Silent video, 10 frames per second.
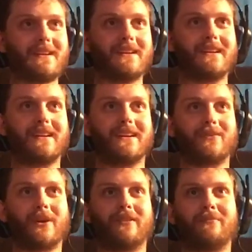and
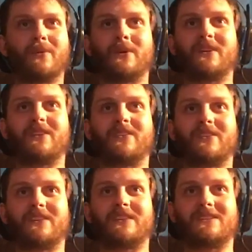we have plenty of other
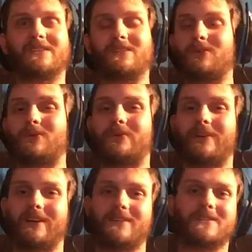days too that
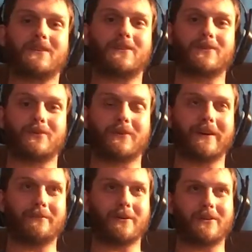I can start doing
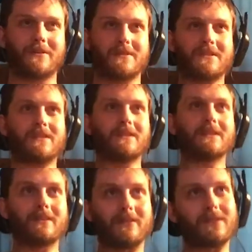that, because
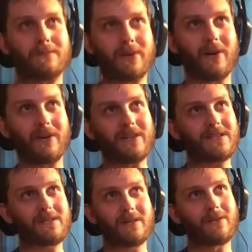let's be
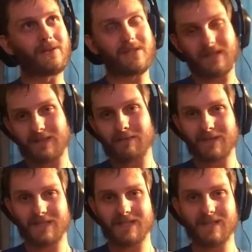honest, since I've been
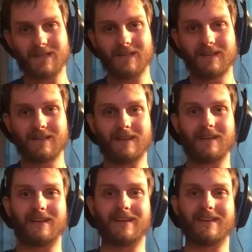sick
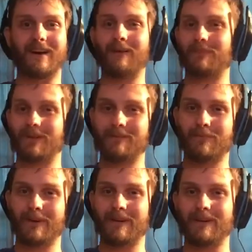and not getting
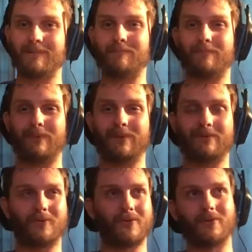paid, been
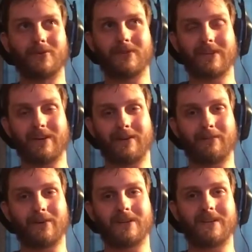really tight on
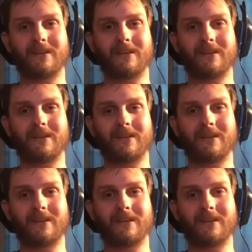money,